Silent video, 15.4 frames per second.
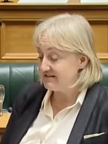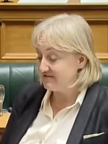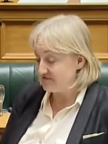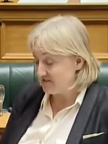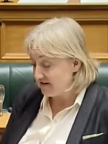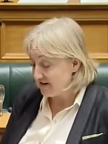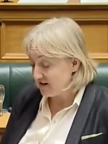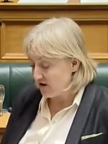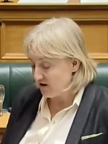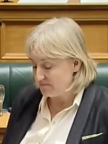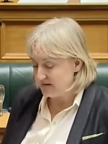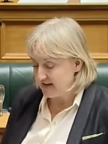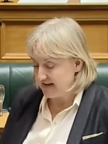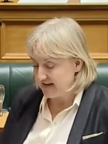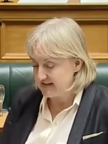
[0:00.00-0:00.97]
very
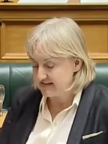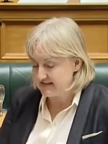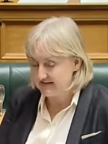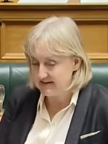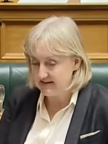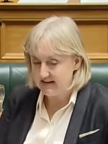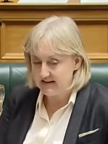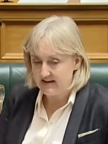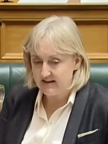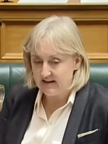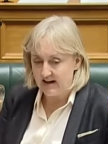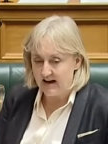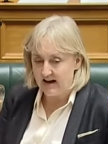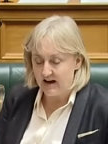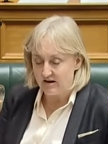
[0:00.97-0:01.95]
complex
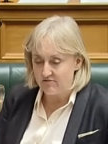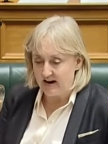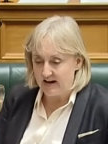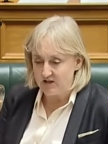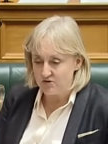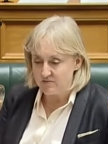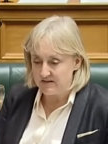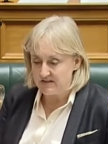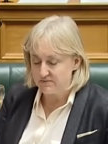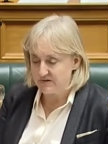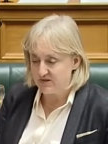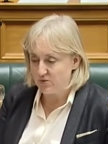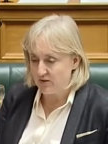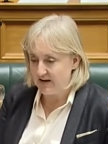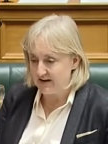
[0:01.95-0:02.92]
uh, arrangements
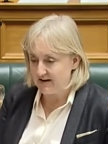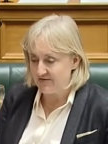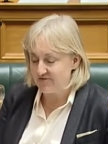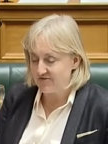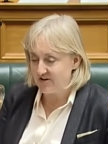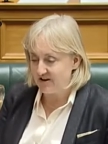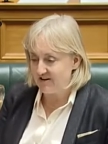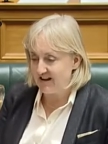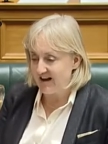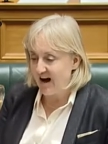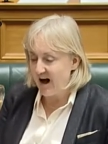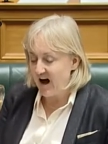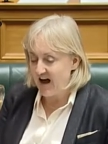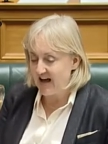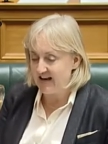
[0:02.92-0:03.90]
between very
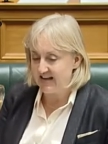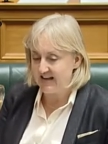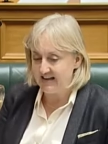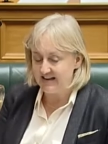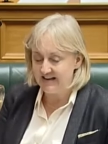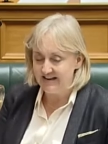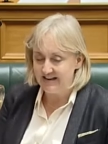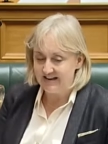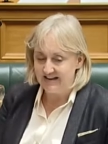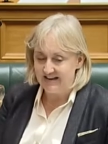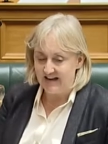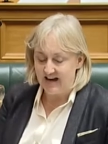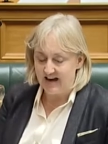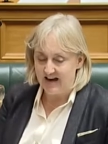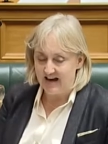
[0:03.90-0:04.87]
highly
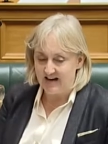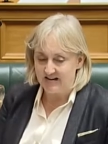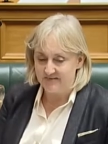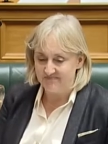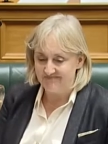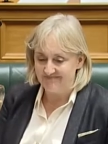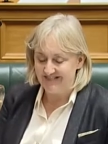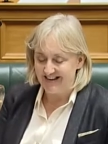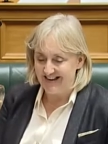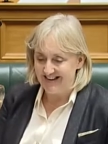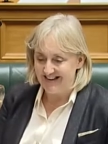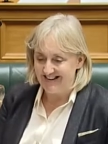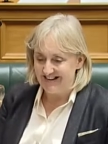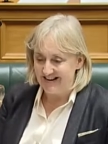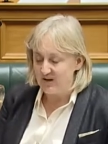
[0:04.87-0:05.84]
uh,
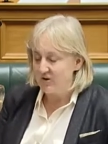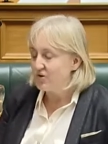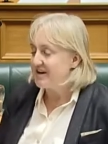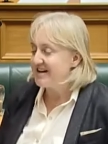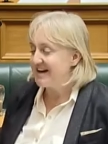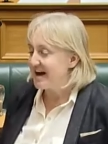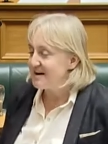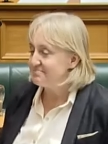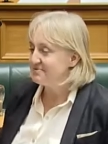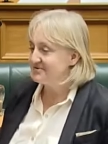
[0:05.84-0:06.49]
lawyered up